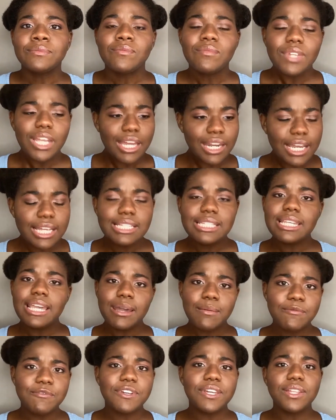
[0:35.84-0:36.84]
And I'd say
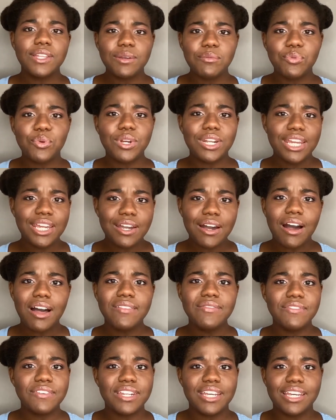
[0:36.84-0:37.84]
I'm feeling pretty
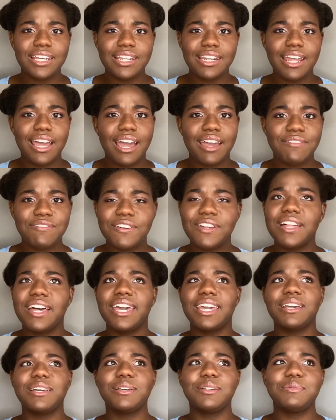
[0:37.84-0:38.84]
confident. I feel
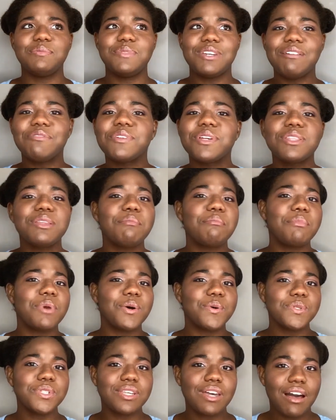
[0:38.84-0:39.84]
like definitely the
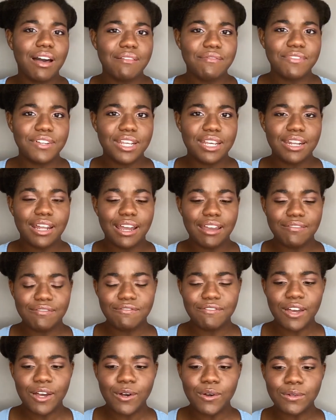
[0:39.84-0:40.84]
most confident I
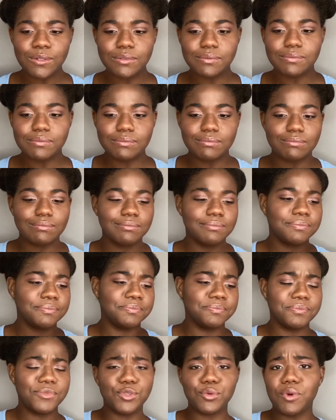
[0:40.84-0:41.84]
felt
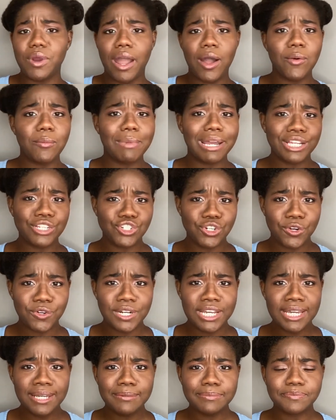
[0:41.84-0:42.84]
throughout my
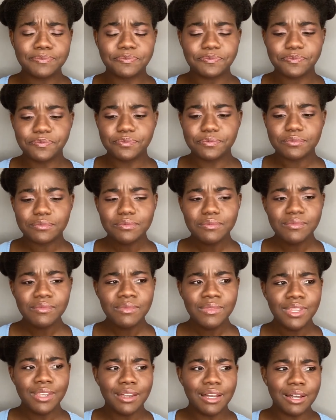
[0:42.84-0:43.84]
journey.
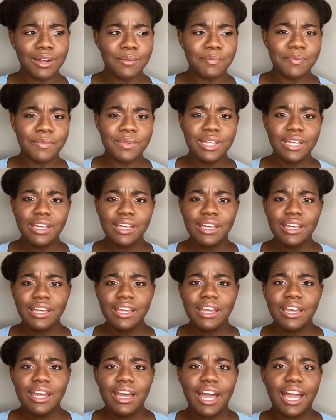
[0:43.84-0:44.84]

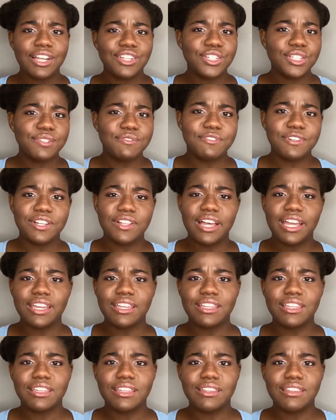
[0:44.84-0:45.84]
I just feel like,
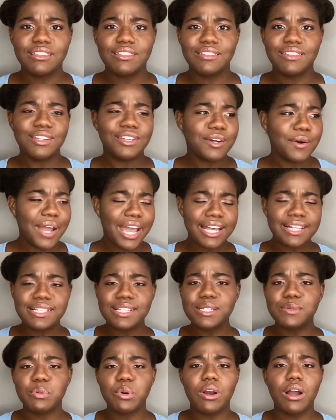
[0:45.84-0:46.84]
you know, as
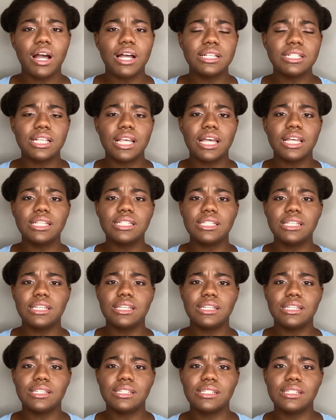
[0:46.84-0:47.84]
this process
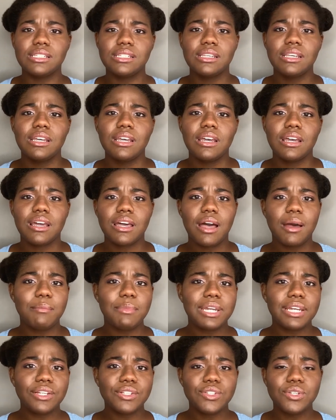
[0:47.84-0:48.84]
is
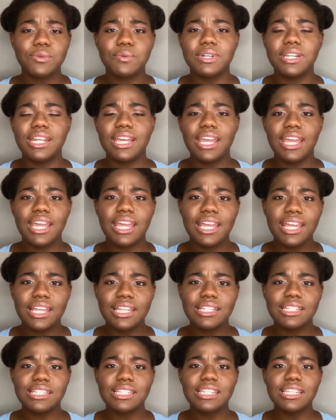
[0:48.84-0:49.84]
coming to an
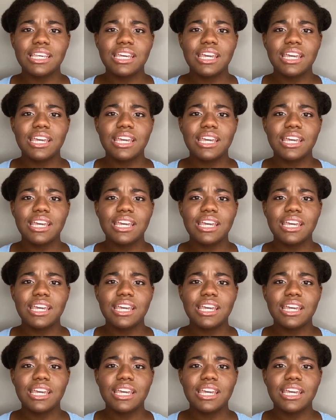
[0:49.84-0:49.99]
end,